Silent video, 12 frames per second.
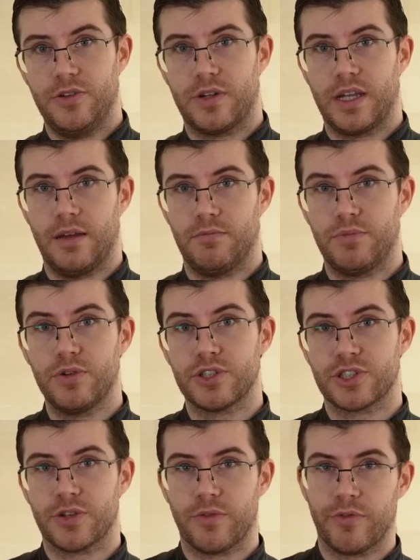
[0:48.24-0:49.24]
can
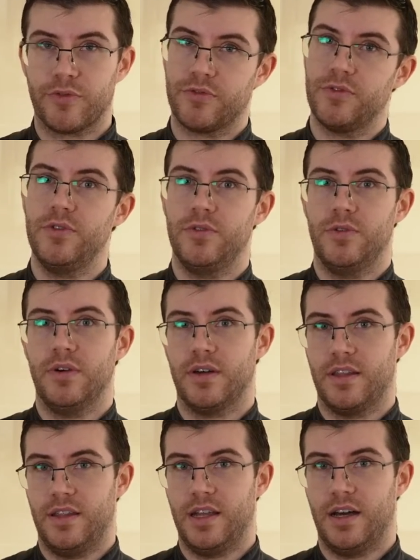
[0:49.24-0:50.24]
push through
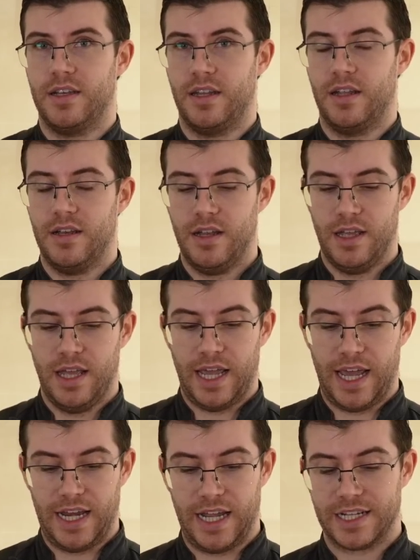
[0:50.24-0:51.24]
the onion
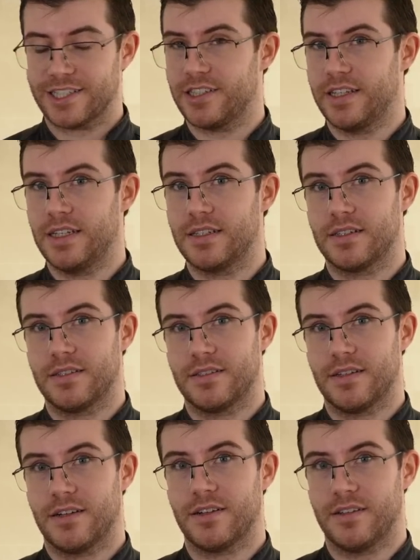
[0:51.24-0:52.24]
and actually
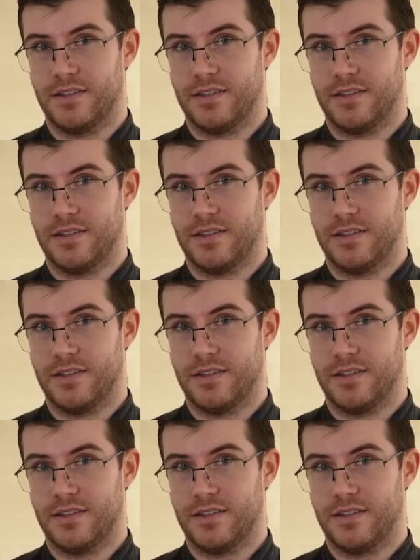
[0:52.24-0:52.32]
hurt